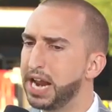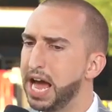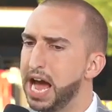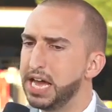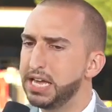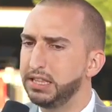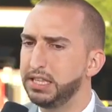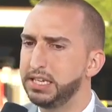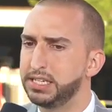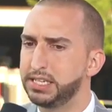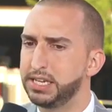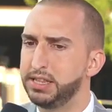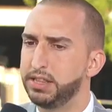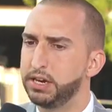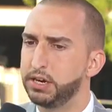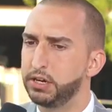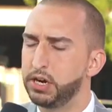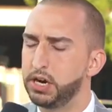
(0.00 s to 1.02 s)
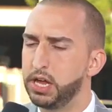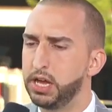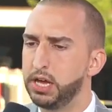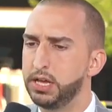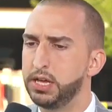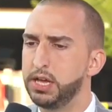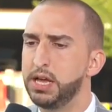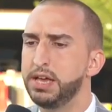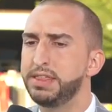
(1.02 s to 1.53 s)
but listen,
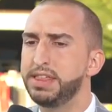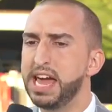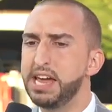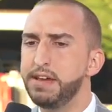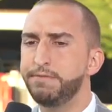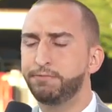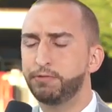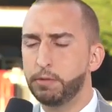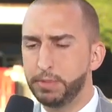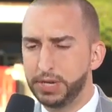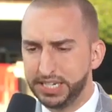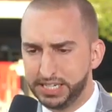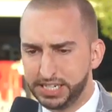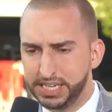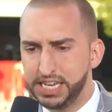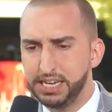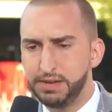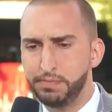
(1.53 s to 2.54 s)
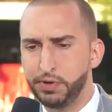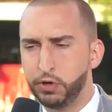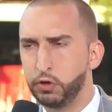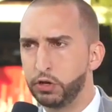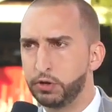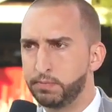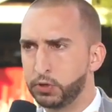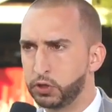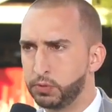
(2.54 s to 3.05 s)
they, from a
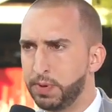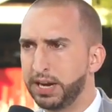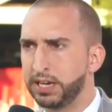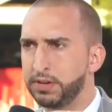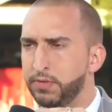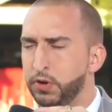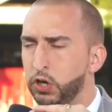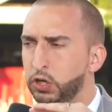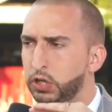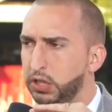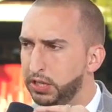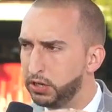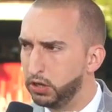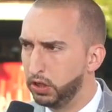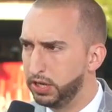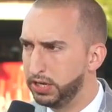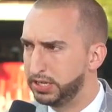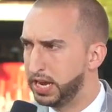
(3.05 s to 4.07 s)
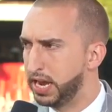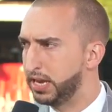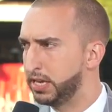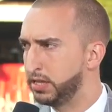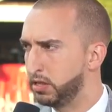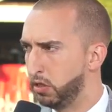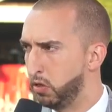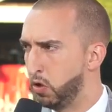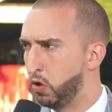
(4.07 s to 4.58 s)
team-building perspective, are clearly
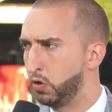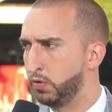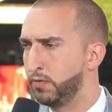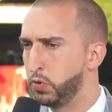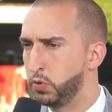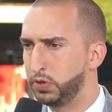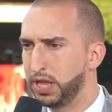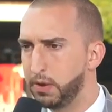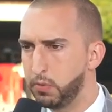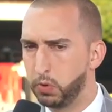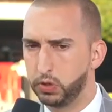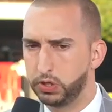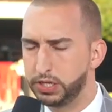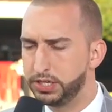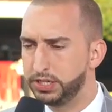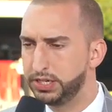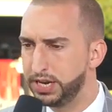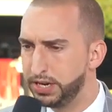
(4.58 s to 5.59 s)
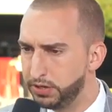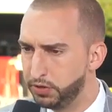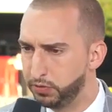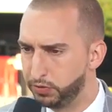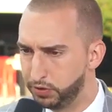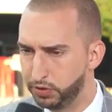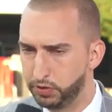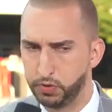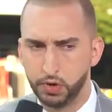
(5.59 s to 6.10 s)
taking the long view, and they will
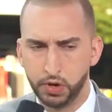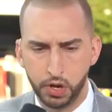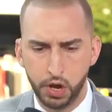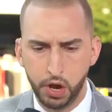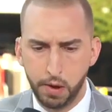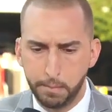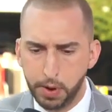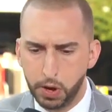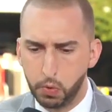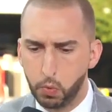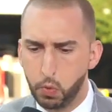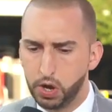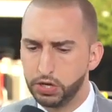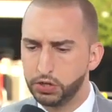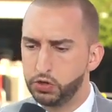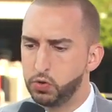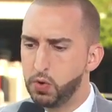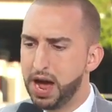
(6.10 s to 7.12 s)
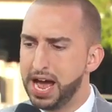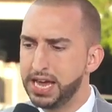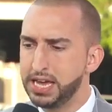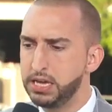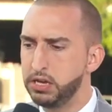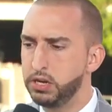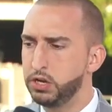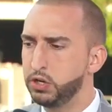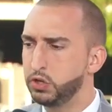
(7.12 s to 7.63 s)
continue to. But what do
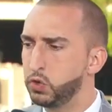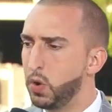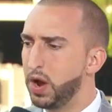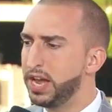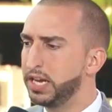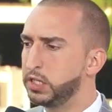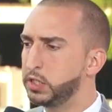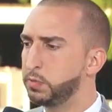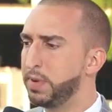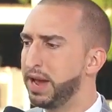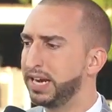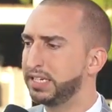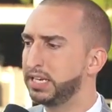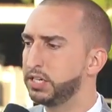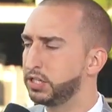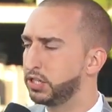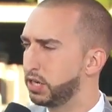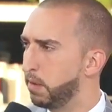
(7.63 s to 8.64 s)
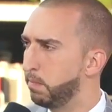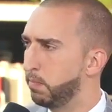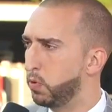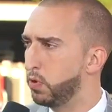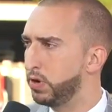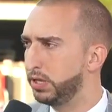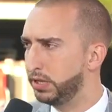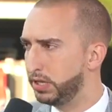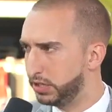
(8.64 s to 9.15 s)
I expect at some
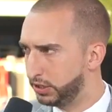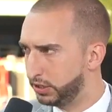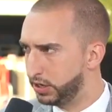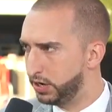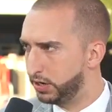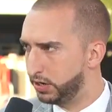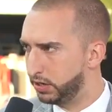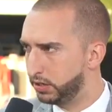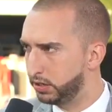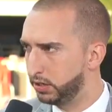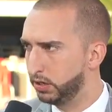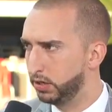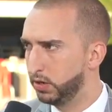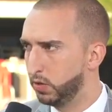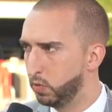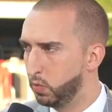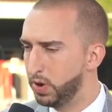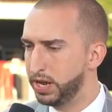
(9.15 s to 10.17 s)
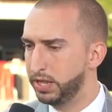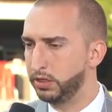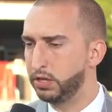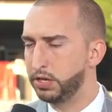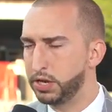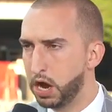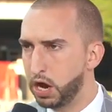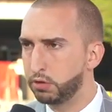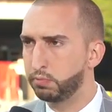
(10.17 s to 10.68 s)
point this year when
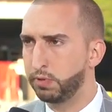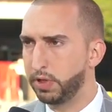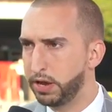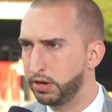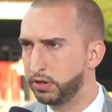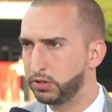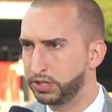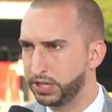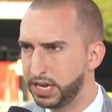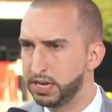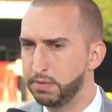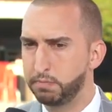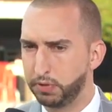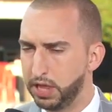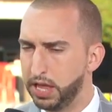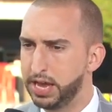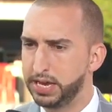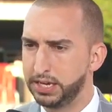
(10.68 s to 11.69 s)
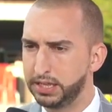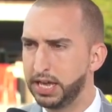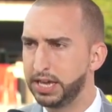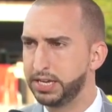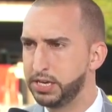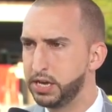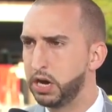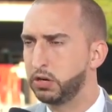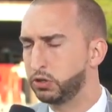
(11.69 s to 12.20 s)
the young players keep playing like
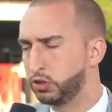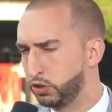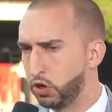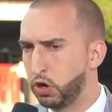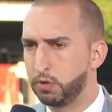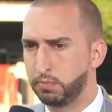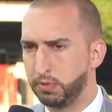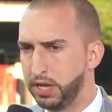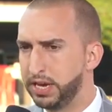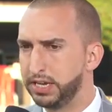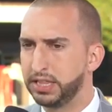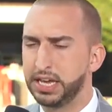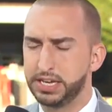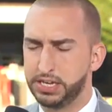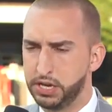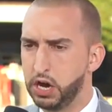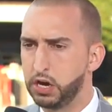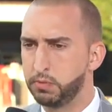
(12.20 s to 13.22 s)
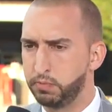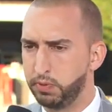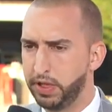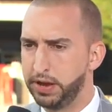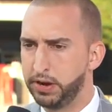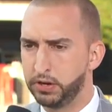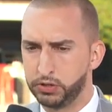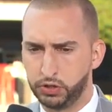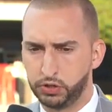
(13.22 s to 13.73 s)
young or start playing like young
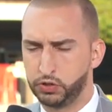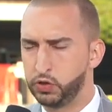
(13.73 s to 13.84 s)
players,